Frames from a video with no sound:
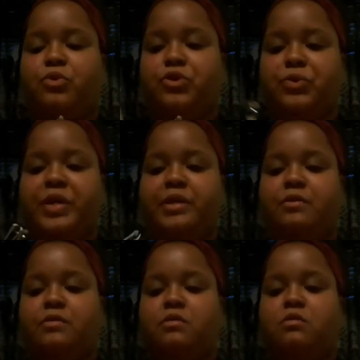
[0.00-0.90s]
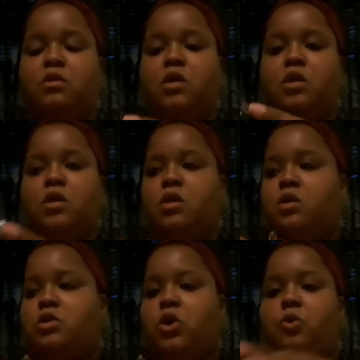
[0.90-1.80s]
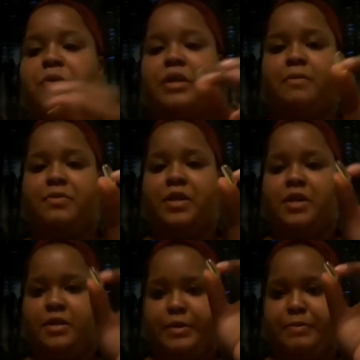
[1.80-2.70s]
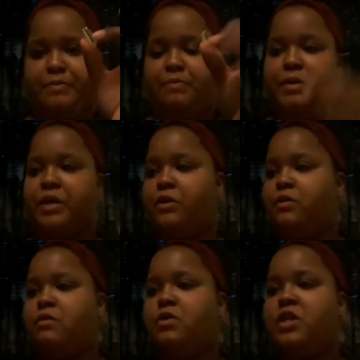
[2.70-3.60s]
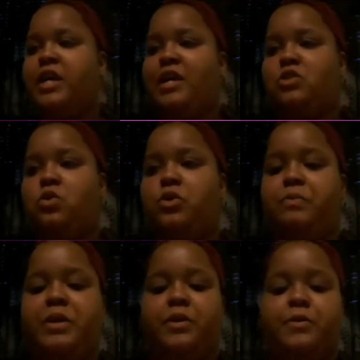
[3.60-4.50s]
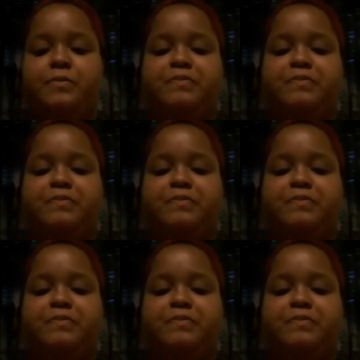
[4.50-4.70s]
do it. To open up the peel, the castor oil peel.